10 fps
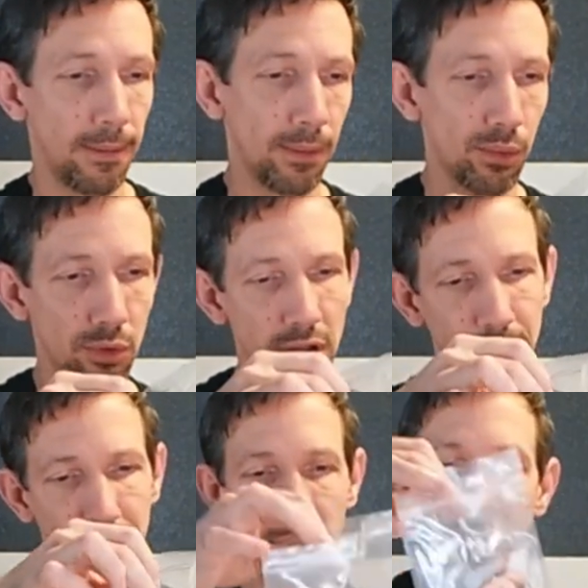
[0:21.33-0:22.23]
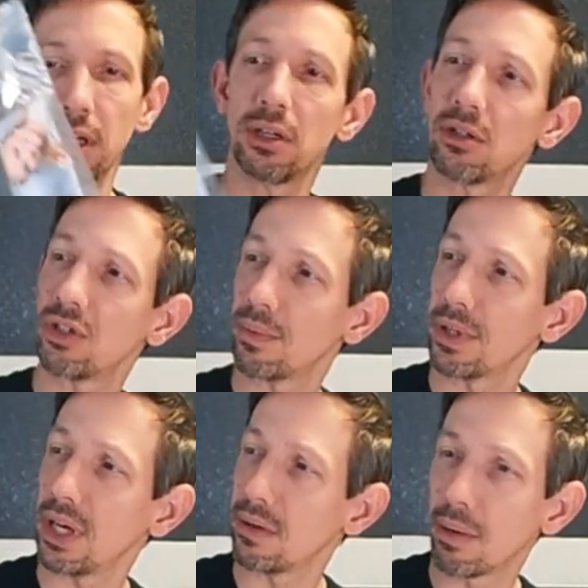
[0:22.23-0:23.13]
wrapping here. Looks like we
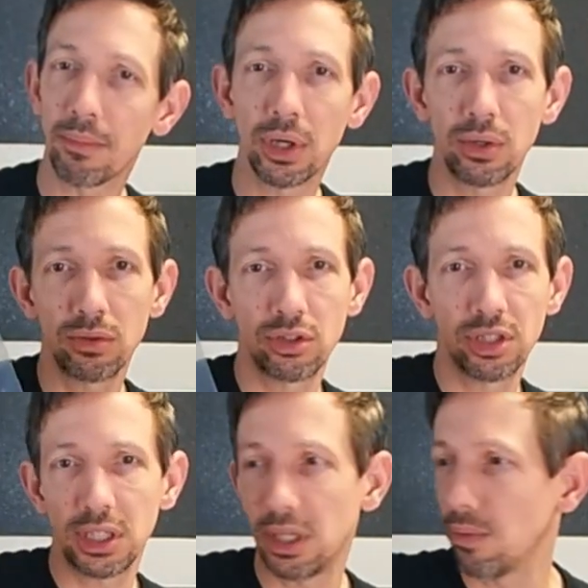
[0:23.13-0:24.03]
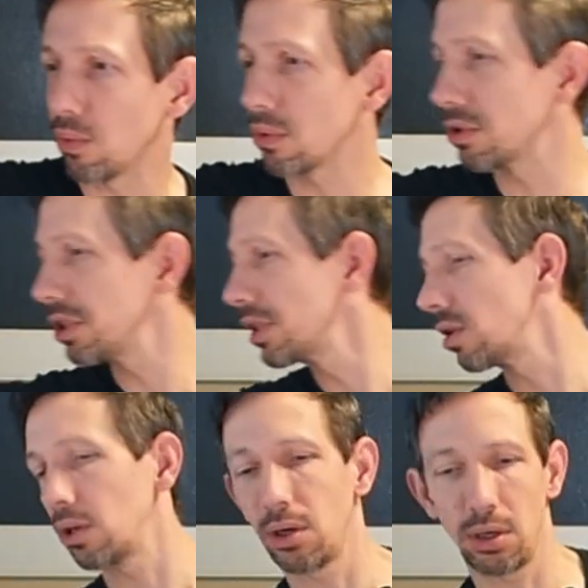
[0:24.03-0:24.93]
got a remote and a warranty
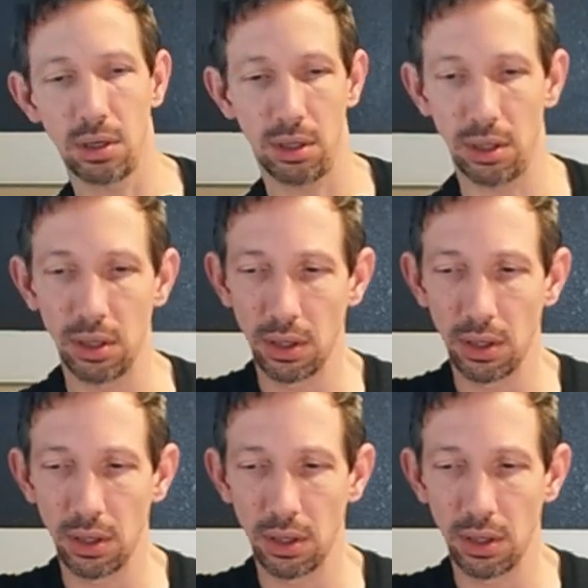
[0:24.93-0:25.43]
card.